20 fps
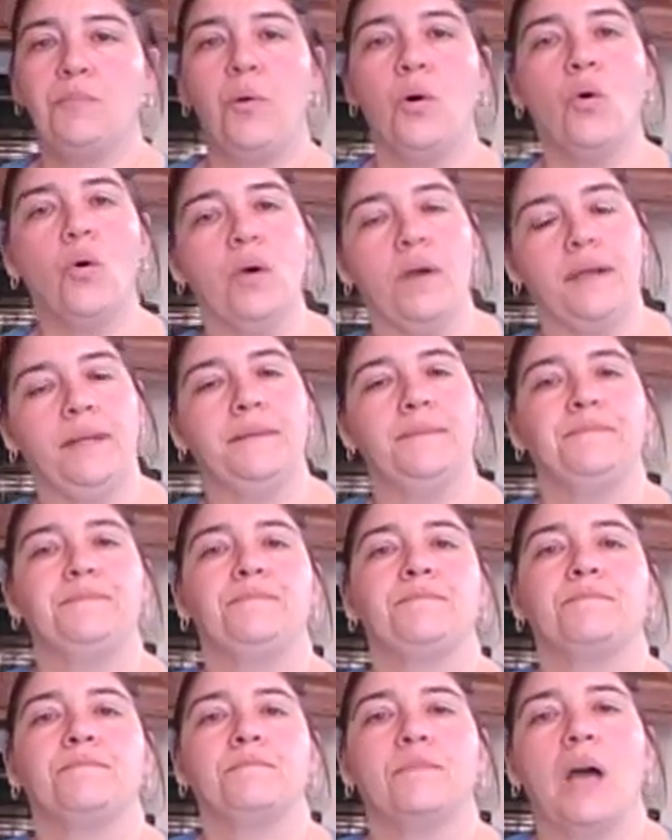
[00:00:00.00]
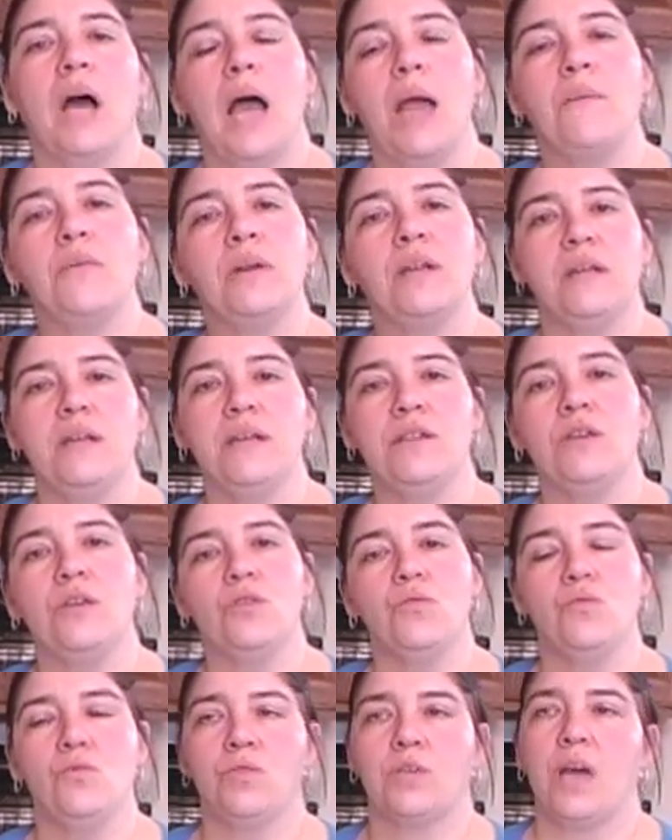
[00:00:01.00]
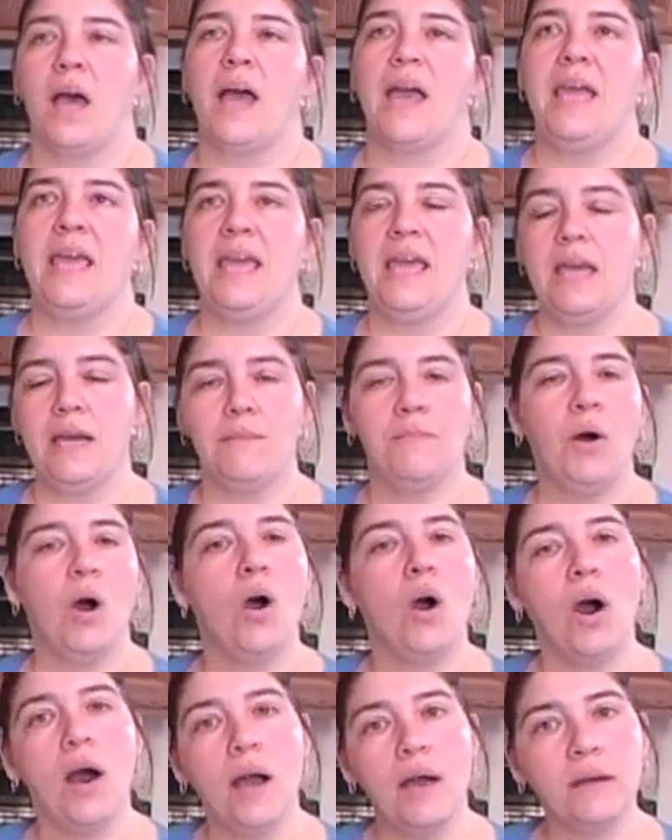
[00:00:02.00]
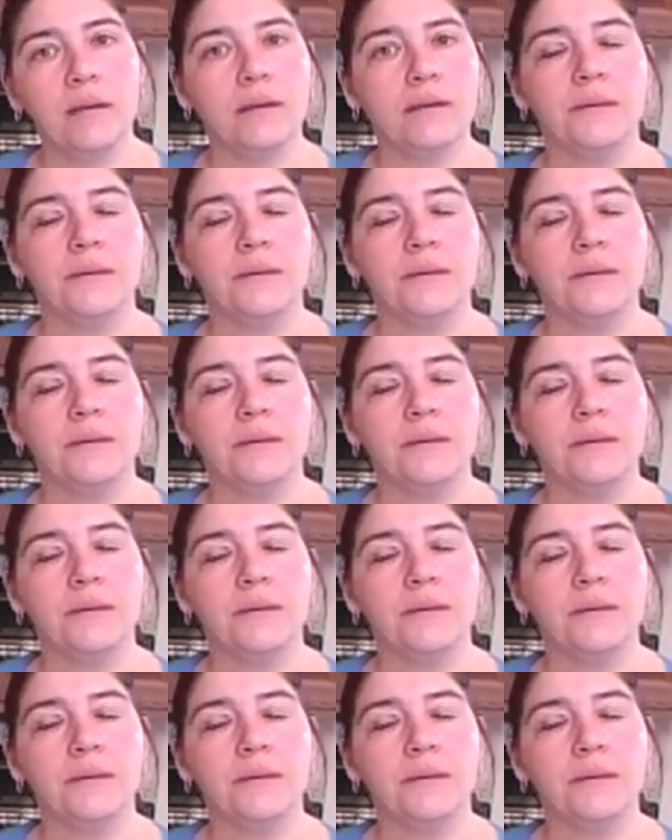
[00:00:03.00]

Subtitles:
point, I would either use a ham hock